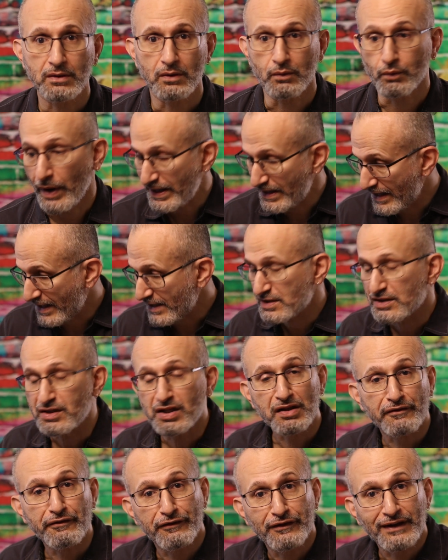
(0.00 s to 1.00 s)
right next to
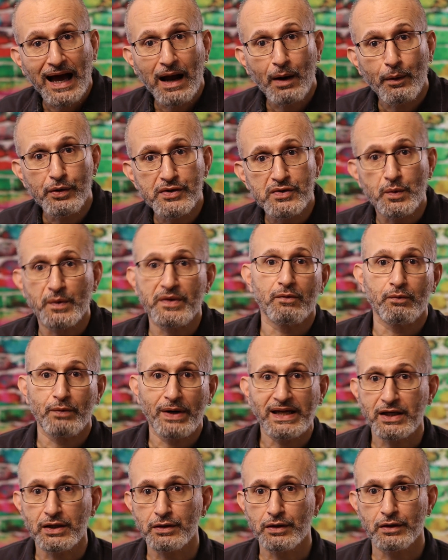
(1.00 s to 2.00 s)
the flowers with a
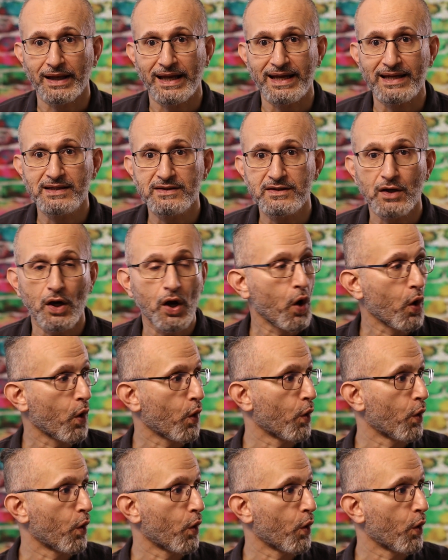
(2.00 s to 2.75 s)
regular lens,